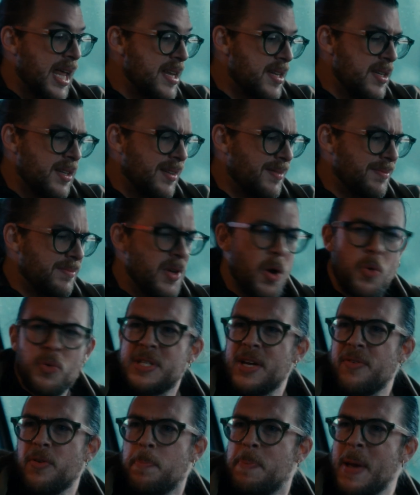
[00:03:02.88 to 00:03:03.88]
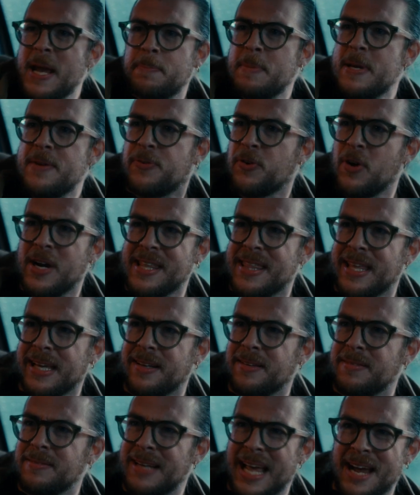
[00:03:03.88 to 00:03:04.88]
like, no one's ever picked me for
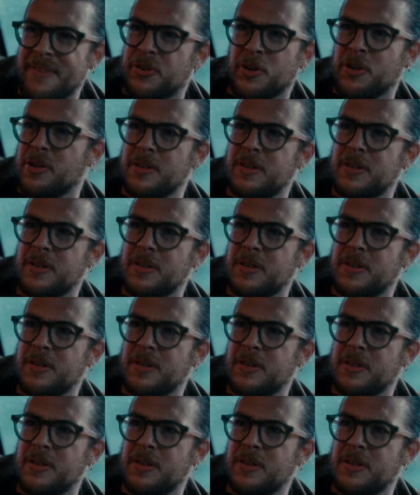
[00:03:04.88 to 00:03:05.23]
anything, ever.